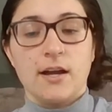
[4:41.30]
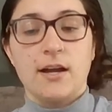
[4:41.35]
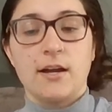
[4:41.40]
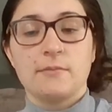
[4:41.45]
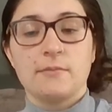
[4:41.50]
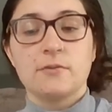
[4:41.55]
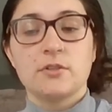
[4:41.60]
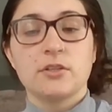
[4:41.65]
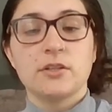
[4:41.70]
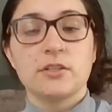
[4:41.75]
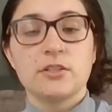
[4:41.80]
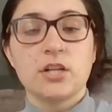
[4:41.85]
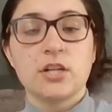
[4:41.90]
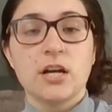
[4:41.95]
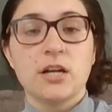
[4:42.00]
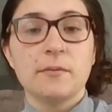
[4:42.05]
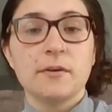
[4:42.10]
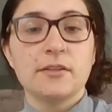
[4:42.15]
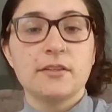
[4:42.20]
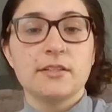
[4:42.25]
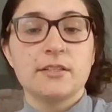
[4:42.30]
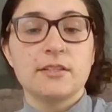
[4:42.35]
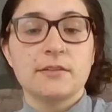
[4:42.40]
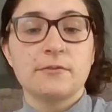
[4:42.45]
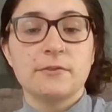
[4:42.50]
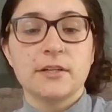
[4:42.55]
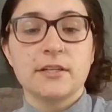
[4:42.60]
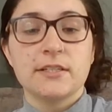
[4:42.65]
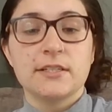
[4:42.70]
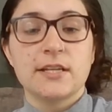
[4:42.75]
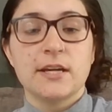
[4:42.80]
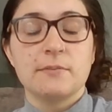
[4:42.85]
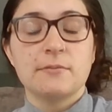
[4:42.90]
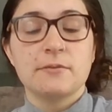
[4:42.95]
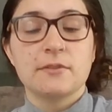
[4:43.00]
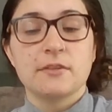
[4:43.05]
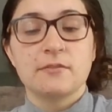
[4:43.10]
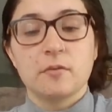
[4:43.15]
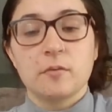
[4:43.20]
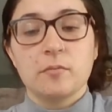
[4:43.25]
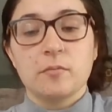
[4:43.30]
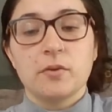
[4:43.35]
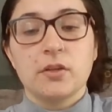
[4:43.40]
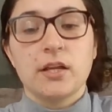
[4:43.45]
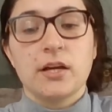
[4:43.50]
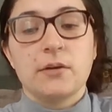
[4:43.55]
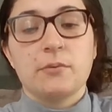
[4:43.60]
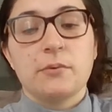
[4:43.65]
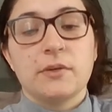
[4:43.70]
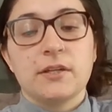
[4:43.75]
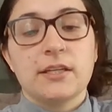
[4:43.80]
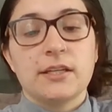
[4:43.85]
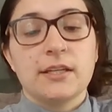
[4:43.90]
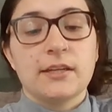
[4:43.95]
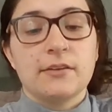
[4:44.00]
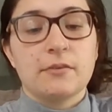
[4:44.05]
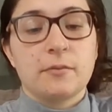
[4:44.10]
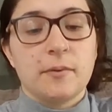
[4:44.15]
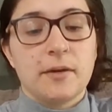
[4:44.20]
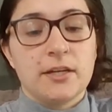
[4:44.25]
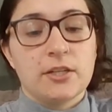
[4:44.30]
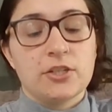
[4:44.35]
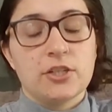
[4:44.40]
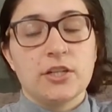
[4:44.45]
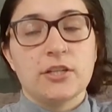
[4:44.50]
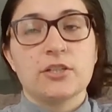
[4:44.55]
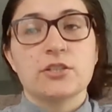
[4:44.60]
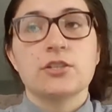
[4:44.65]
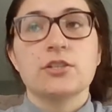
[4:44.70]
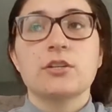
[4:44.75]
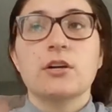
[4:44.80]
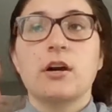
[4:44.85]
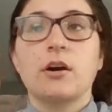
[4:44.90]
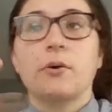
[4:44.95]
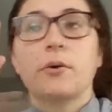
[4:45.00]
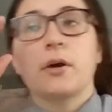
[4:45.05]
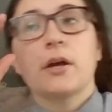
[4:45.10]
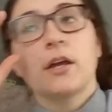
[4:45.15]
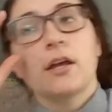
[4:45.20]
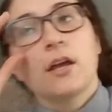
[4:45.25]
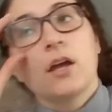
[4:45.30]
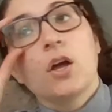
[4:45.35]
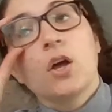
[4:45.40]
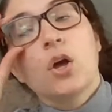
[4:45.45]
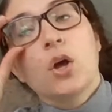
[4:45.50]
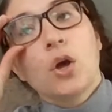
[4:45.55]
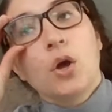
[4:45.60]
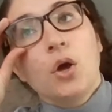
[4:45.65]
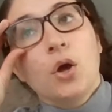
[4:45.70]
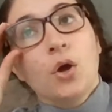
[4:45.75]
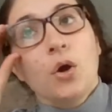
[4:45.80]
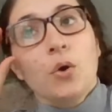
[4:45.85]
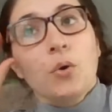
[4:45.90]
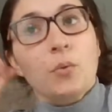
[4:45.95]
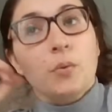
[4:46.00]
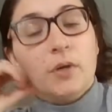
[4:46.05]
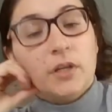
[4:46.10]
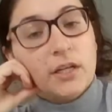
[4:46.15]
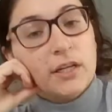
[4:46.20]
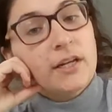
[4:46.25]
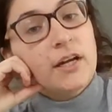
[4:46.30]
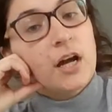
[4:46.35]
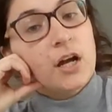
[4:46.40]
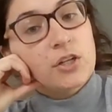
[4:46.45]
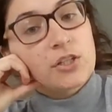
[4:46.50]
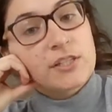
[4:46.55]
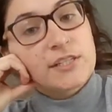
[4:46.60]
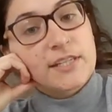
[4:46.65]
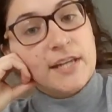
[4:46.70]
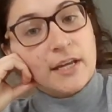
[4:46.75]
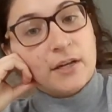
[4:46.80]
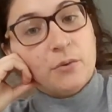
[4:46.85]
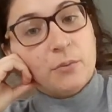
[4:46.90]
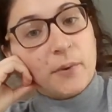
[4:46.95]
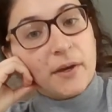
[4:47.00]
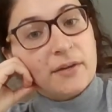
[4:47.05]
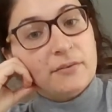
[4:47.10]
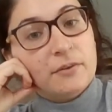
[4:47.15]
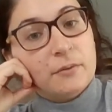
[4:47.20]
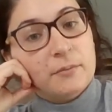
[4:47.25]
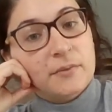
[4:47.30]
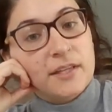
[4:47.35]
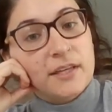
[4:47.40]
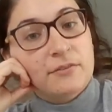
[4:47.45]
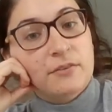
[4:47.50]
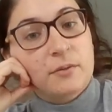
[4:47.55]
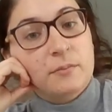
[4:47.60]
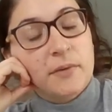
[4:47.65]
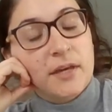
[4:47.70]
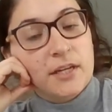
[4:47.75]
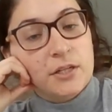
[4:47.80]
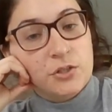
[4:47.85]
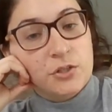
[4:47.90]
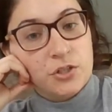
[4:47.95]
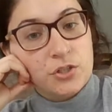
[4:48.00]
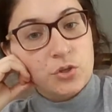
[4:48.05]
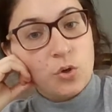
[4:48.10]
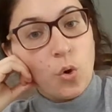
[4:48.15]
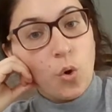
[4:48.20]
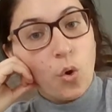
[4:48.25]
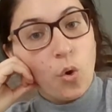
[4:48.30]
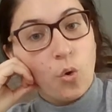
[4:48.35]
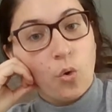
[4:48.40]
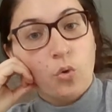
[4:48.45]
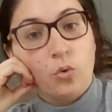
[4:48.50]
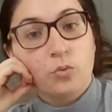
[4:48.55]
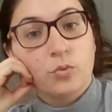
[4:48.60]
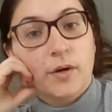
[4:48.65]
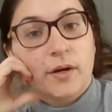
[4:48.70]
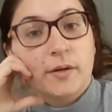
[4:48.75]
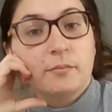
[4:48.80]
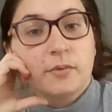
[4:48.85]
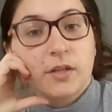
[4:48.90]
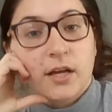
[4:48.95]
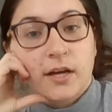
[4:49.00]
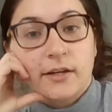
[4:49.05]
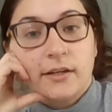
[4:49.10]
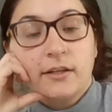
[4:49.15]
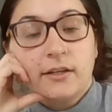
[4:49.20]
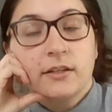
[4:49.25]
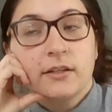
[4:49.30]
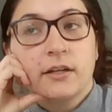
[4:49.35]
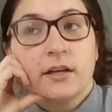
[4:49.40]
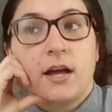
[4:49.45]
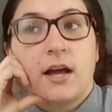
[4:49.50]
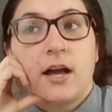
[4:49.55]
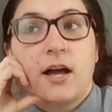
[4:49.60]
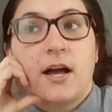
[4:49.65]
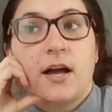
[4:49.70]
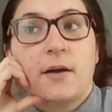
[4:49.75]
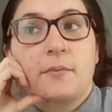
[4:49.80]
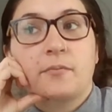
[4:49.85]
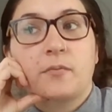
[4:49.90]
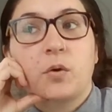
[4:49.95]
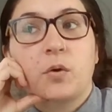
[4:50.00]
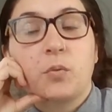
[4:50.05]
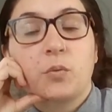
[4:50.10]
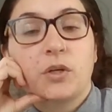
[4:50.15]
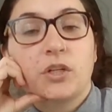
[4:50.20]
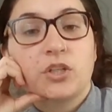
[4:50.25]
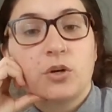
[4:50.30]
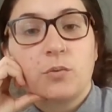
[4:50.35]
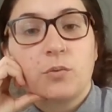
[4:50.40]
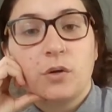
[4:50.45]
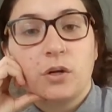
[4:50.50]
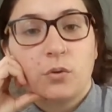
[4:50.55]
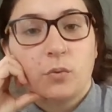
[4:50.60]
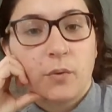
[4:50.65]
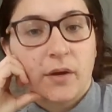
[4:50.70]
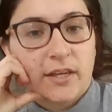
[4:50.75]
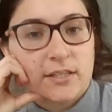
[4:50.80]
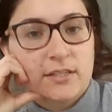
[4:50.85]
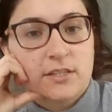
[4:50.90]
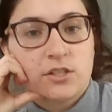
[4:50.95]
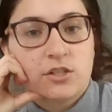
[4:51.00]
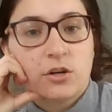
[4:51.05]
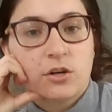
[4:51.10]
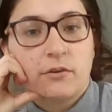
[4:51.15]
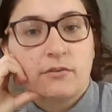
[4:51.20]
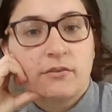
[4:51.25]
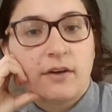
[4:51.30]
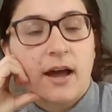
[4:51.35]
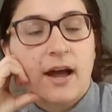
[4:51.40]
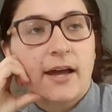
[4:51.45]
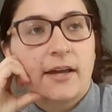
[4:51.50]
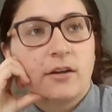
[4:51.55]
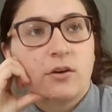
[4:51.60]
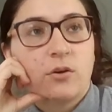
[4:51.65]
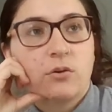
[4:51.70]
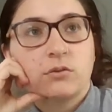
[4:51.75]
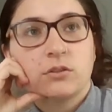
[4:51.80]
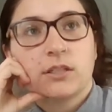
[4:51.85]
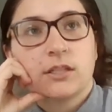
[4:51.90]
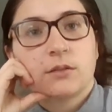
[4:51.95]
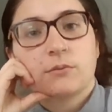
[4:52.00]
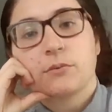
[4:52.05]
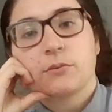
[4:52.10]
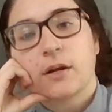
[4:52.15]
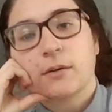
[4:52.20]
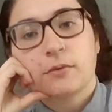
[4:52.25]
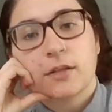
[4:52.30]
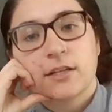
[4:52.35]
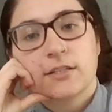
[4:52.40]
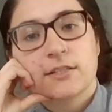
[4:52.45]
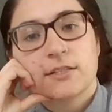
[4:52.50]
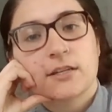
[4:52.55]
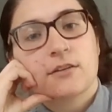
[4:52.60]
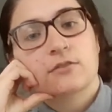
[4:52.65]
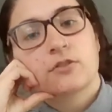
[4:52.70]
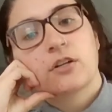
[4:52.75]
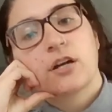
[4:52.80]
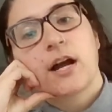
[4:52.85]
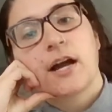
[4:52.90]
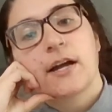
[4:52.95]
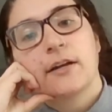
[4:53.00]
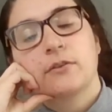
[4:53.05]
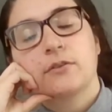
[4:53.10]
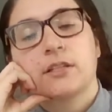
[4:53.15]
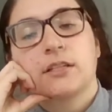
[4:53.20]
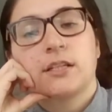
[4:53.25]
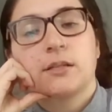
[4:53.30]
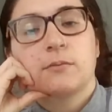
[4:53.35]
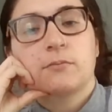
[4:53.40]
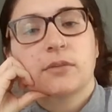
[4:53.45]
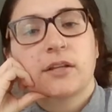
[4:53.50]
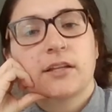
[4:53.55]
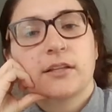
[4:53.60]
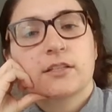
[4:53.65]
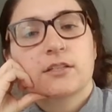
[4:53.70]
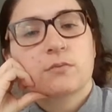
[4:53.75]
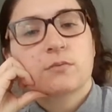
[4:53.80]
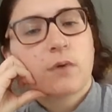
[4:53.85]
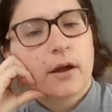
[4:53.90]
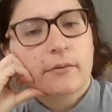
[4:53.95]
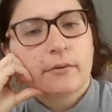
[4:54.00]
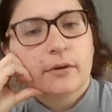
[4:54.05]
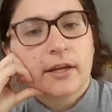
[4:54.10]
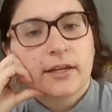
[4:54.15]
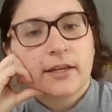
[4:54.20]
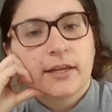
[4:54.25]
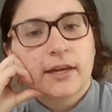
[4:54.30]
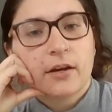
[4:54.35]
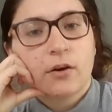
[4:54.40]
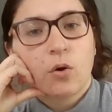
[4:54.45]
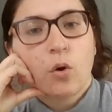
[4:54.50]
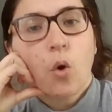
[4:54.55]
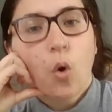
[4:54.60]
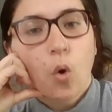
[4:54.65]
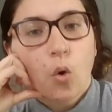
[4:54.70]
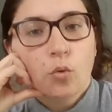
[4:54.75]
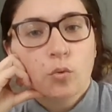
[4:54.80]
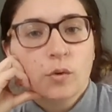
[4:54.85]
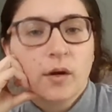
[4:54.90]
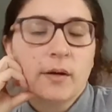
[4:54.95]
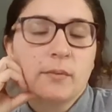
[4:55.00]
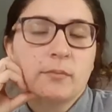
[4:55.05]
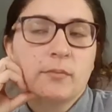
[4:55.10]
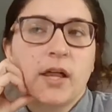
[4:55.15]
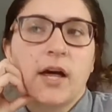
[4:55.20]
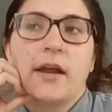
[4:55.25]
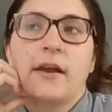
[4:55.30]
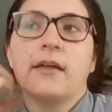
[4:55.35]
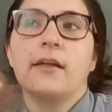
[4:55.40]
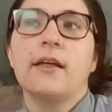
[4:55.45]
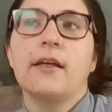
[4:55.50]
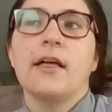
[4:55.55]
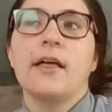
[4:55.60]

So let's talk about the different types of blood we can give a patient. So we stay away from giving patients whole red blood. We don't want to waste. So if I only need red blood cells or I only need platelets, why would I get whole red blood?